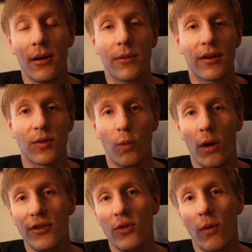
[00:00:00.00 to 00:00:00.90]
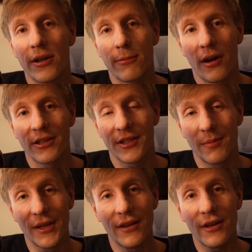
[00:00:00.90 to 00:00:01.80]
because one, you want your project to
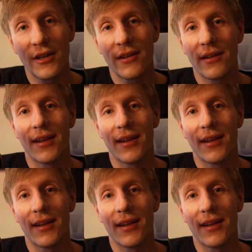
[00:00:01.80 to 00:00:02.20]
be good,